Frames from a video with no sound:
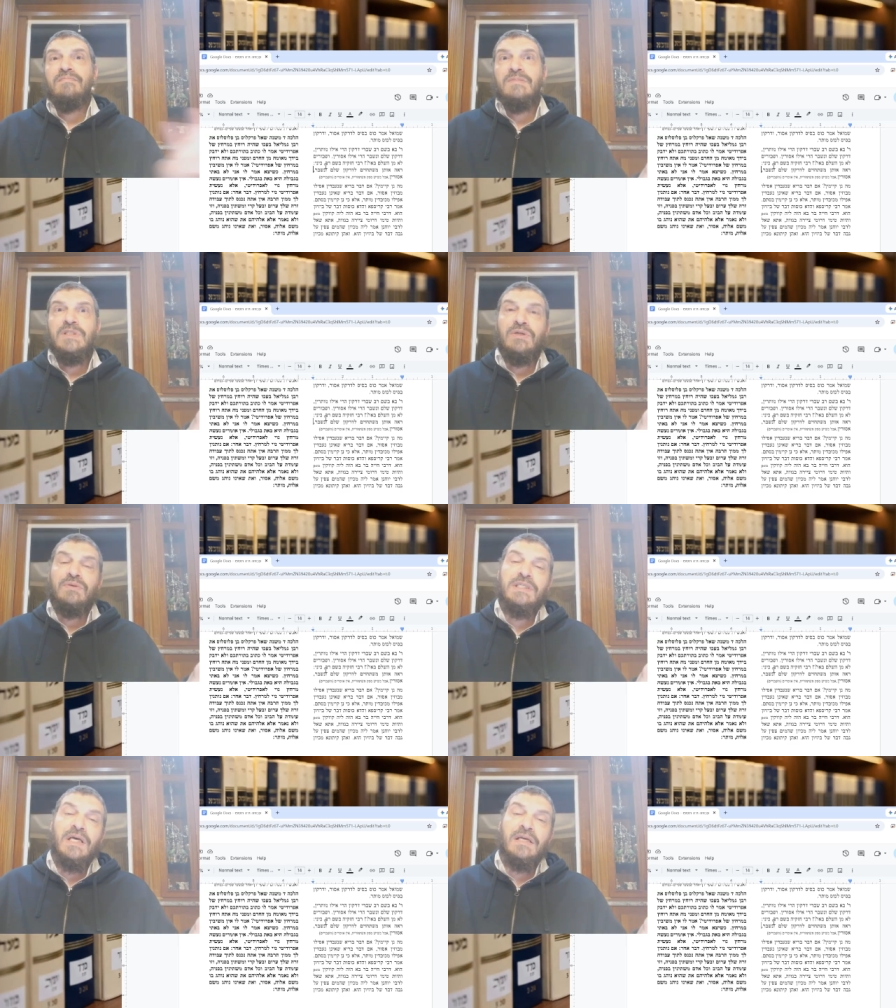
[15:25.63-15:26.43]
so we
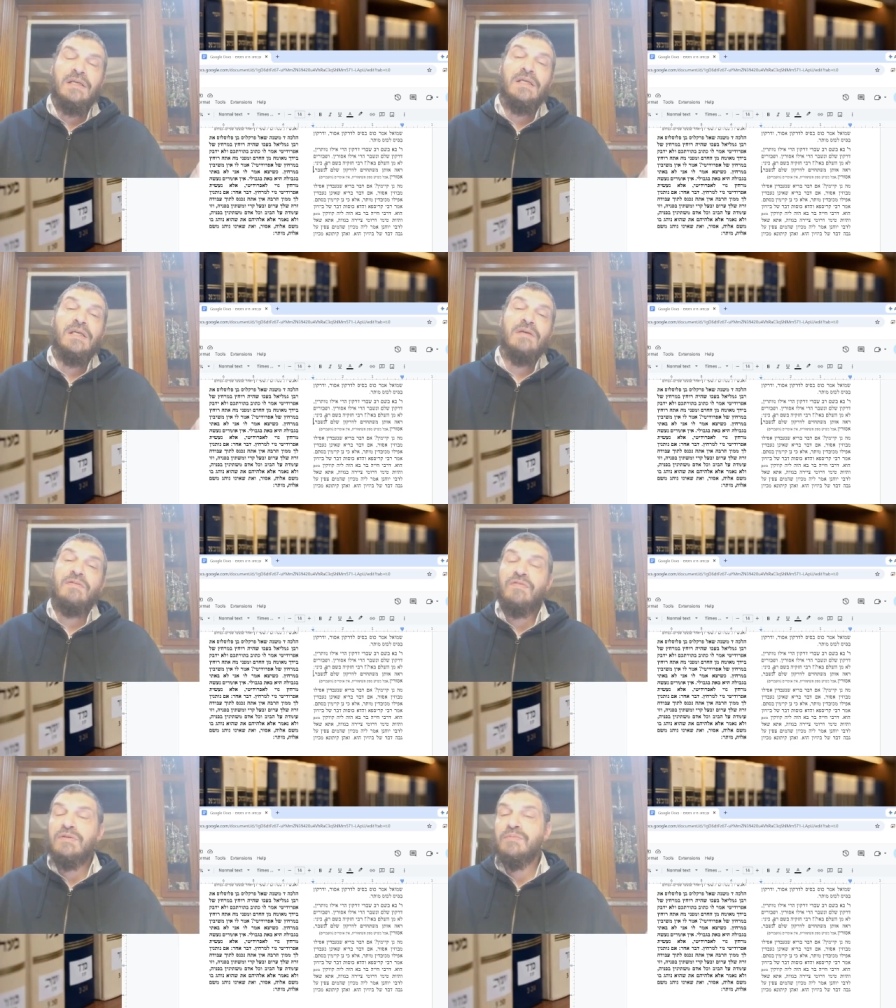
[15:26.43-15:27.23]
say even
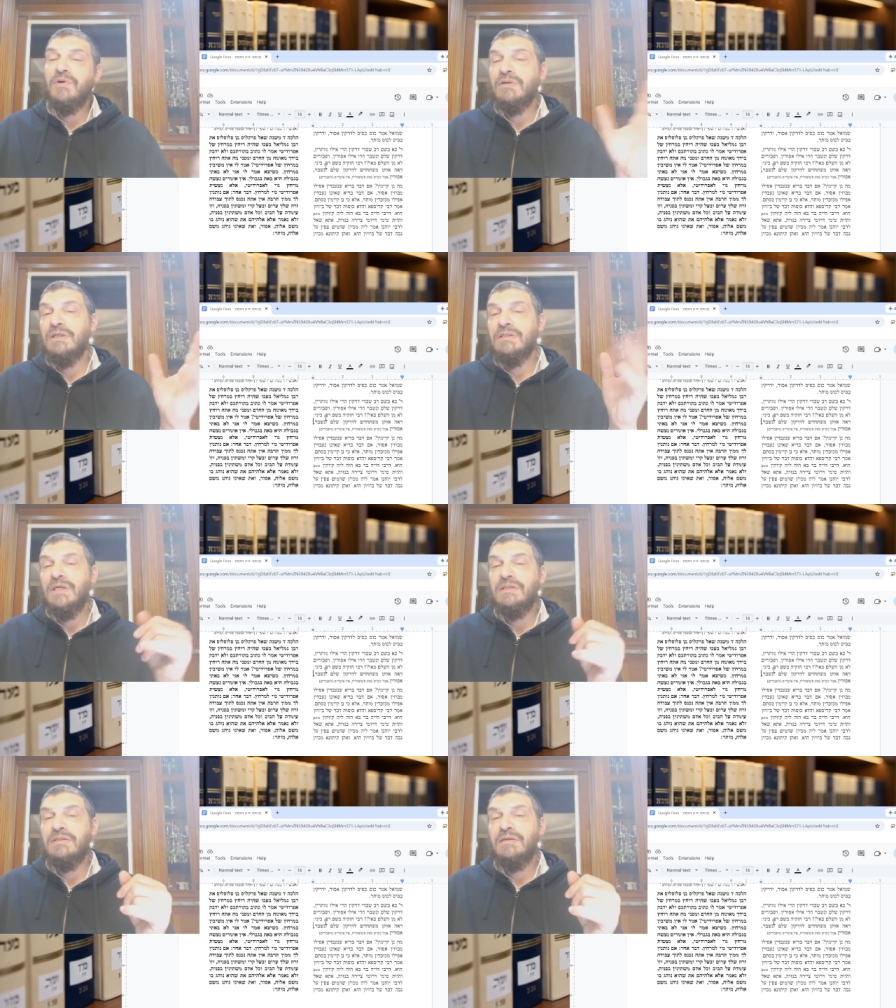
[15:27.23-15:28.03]
if it's broken, it's
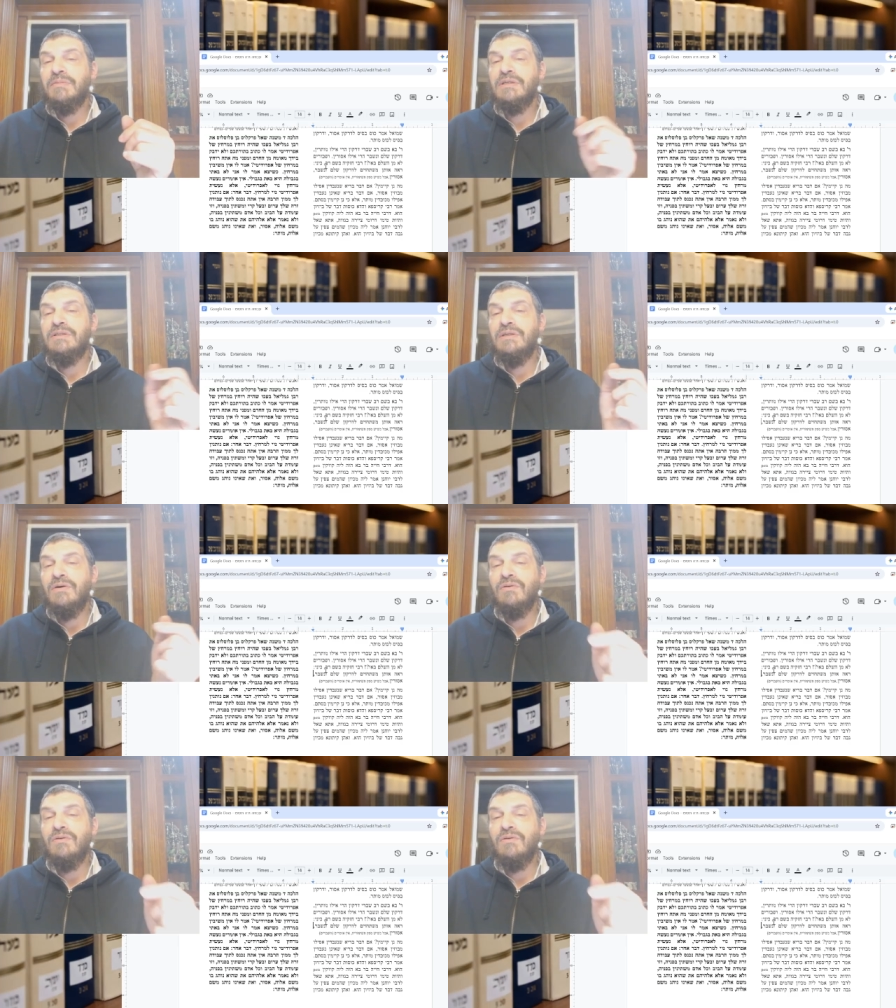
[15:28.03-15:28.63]
asur, because